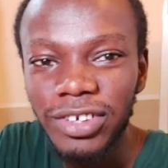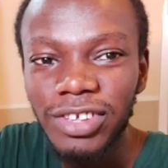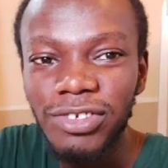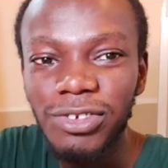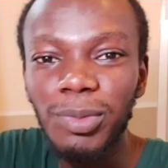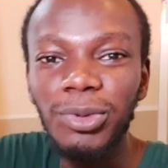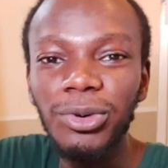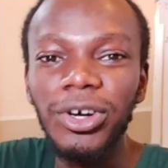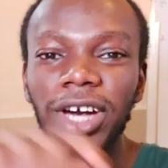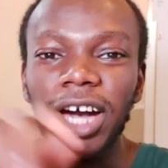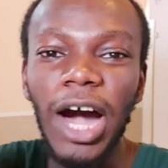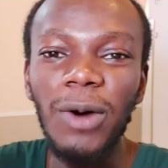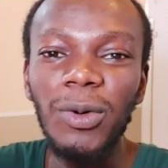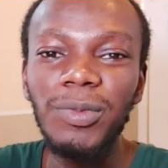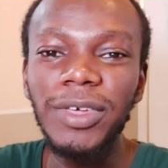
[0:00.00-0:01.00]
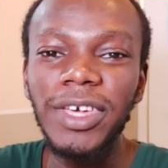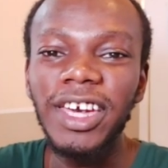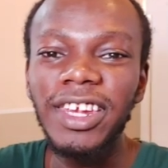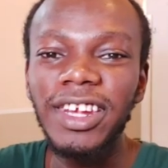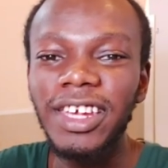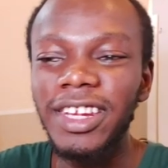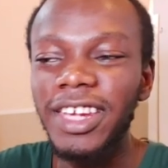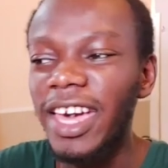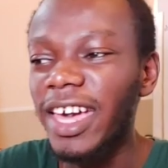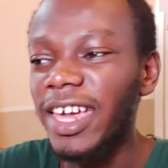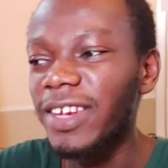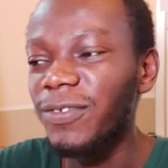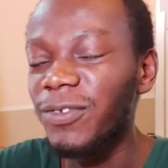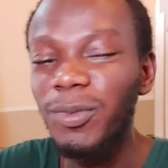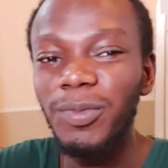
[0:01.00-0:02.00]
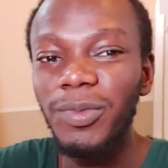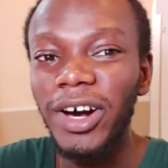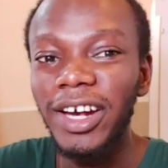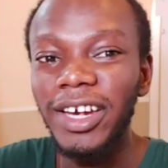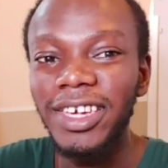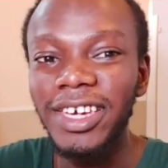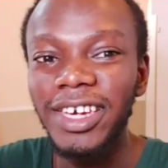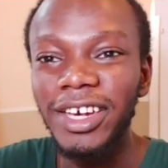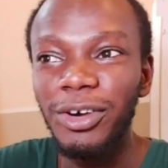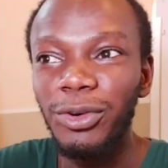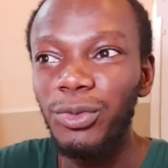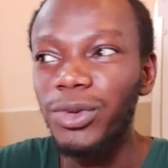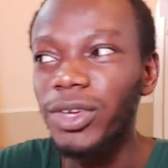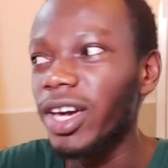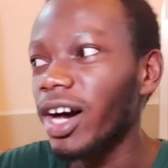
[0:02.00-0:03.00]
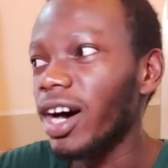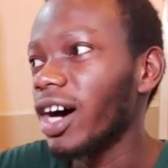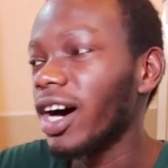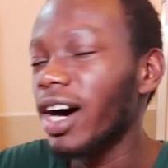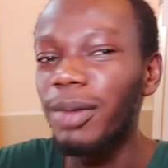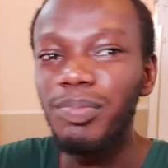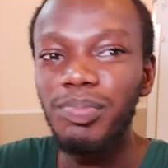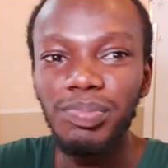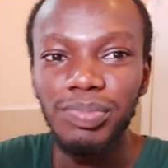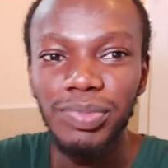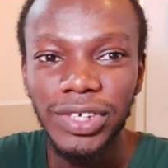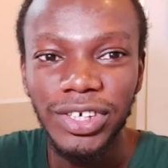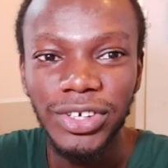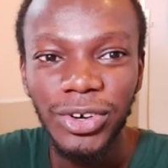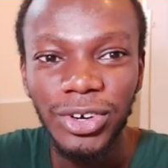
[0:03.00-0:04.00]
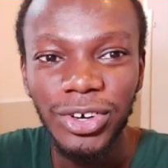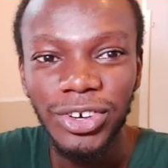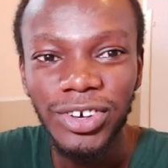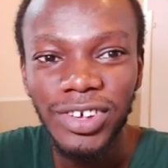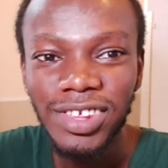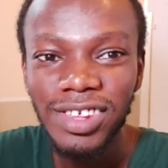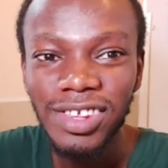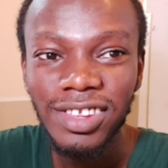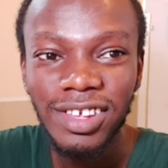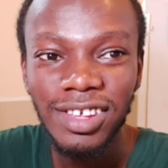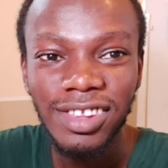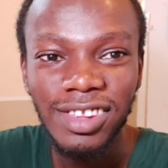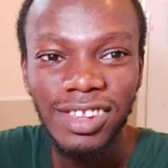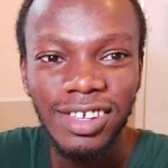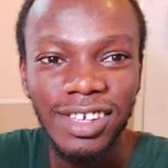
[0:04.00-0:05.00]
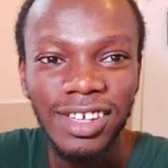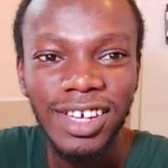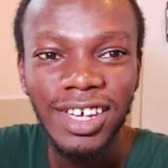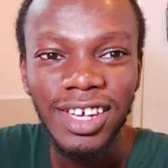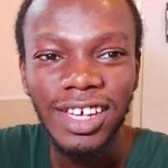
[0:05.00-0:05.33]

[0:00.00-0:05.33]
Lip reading: It's your boy, I'm Kenneth, and if you're back here, we are big on consistency.